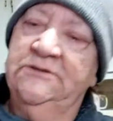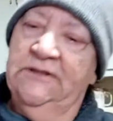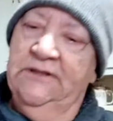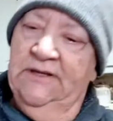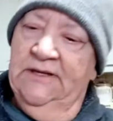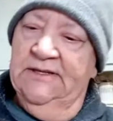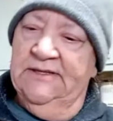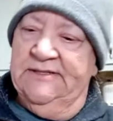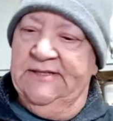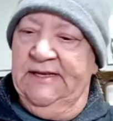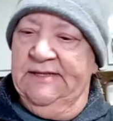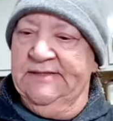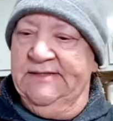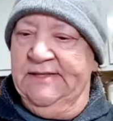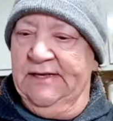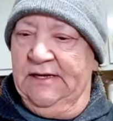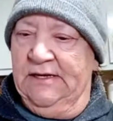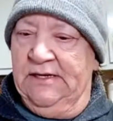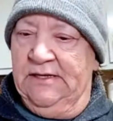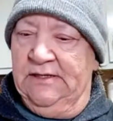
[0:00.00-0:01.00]
it says
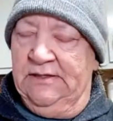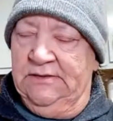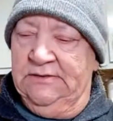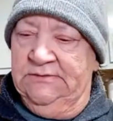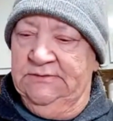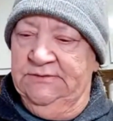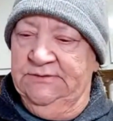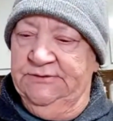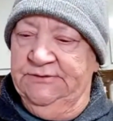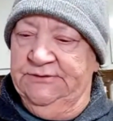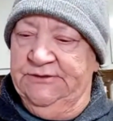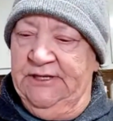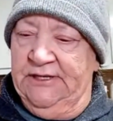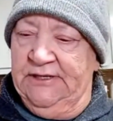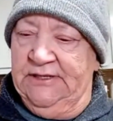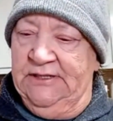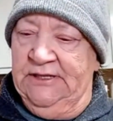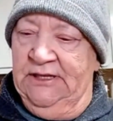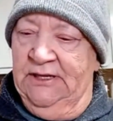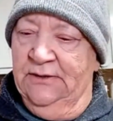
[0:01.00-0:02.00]
the the
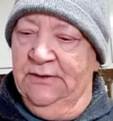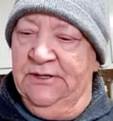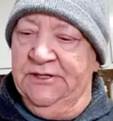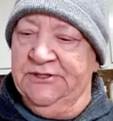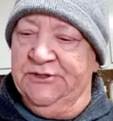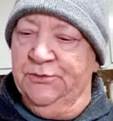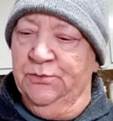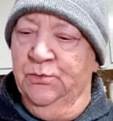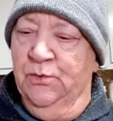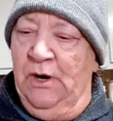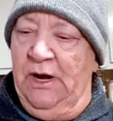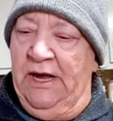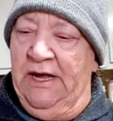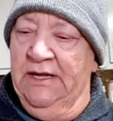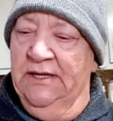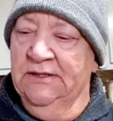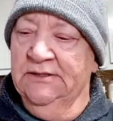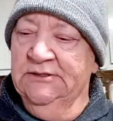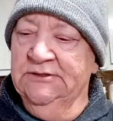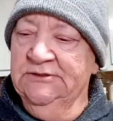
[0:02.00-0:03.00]
clearest
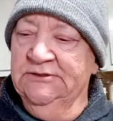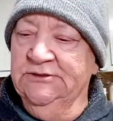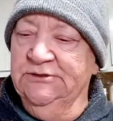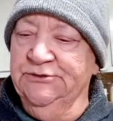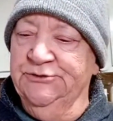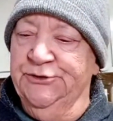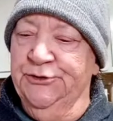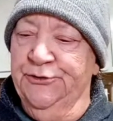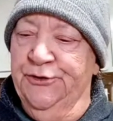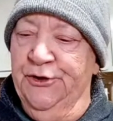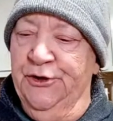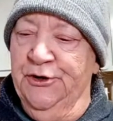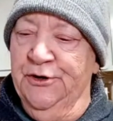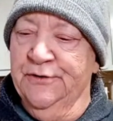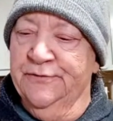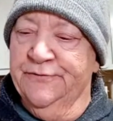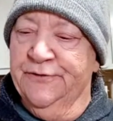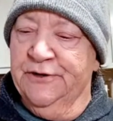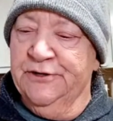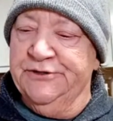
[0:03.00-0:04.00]
way into the
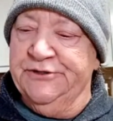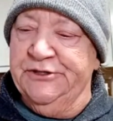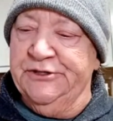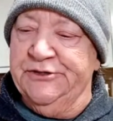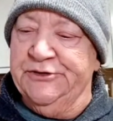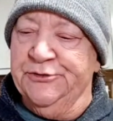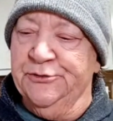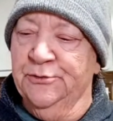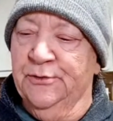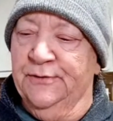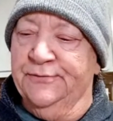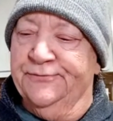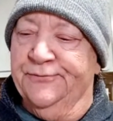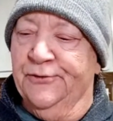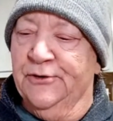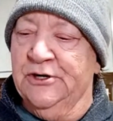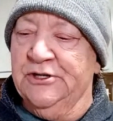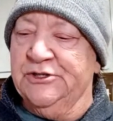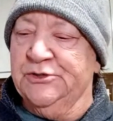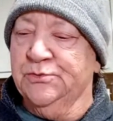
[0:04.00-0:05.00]
universe is through a
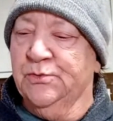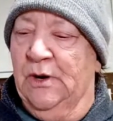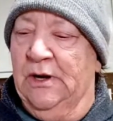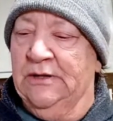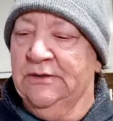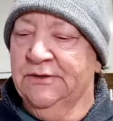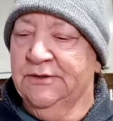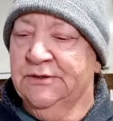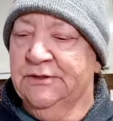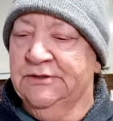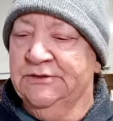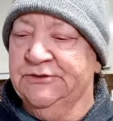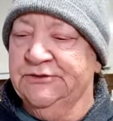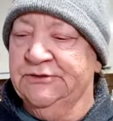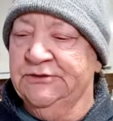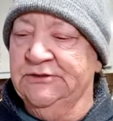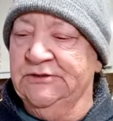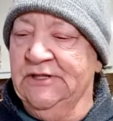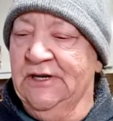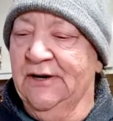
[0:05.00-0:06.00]
forest
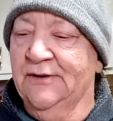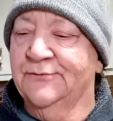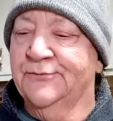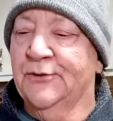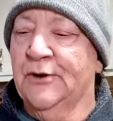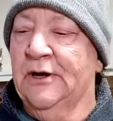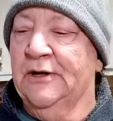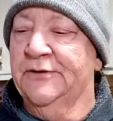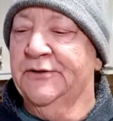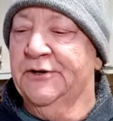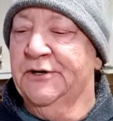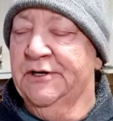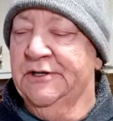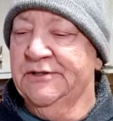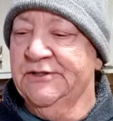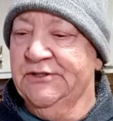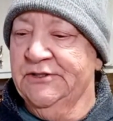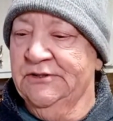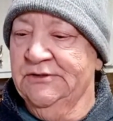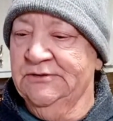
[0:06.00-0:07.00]
wilderness of
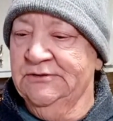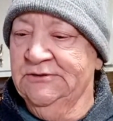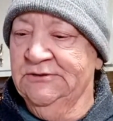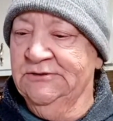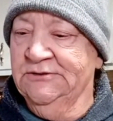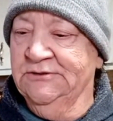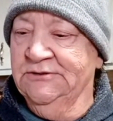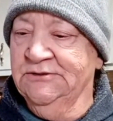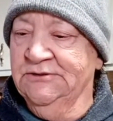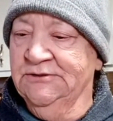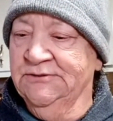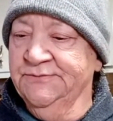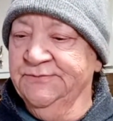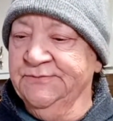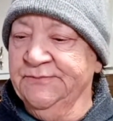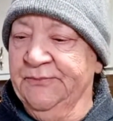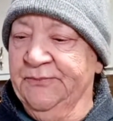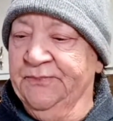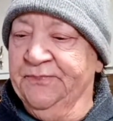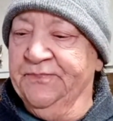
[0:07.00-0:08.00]
wilderness.
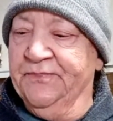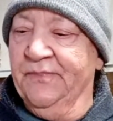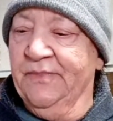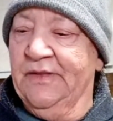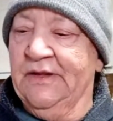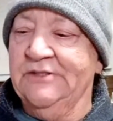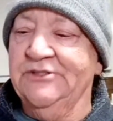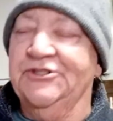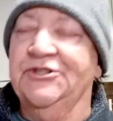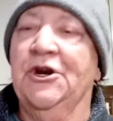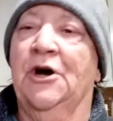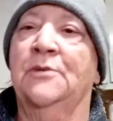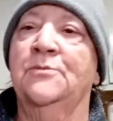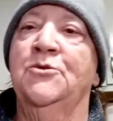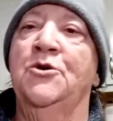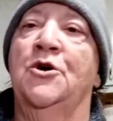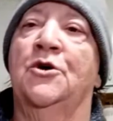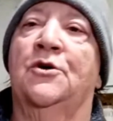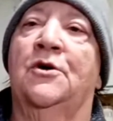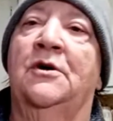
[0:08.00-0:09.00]
John
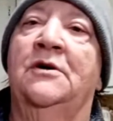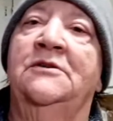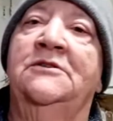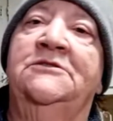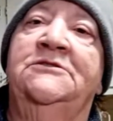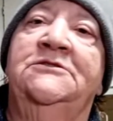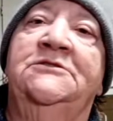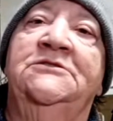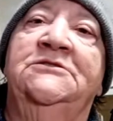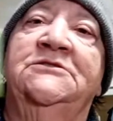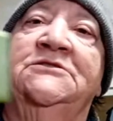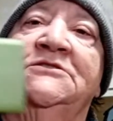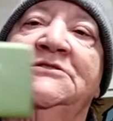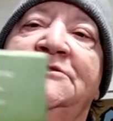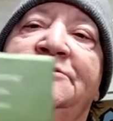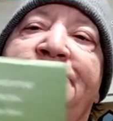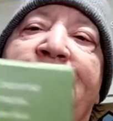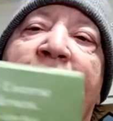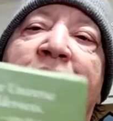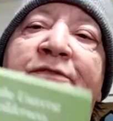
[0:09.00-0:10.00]
Muir. It's
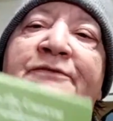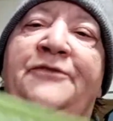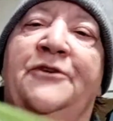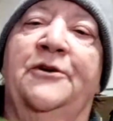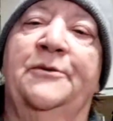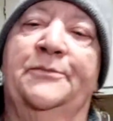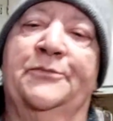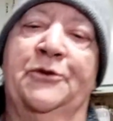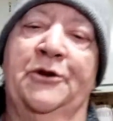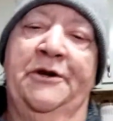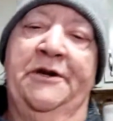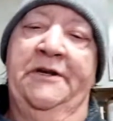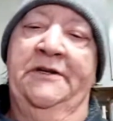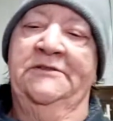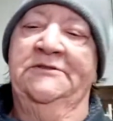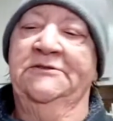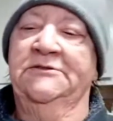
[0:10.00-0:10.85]
very, very pretty.